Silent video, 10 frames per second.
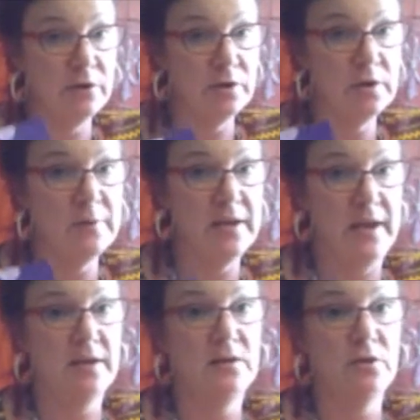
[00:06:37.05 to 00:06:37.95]

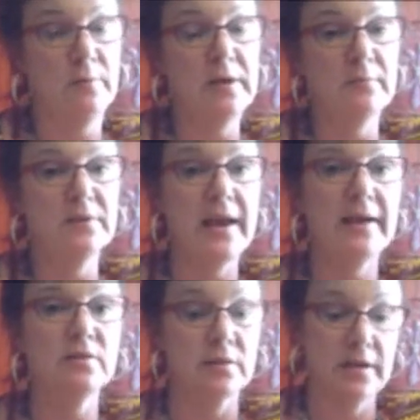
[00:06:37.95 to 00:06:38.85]
You'll be able to
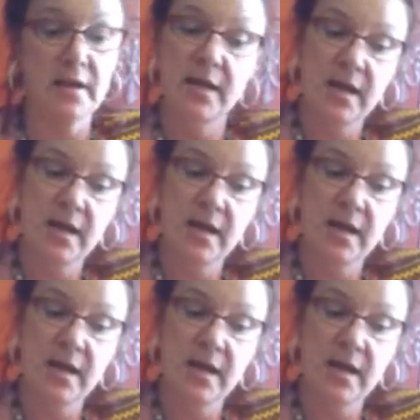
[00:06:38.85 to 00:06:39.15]
handle it.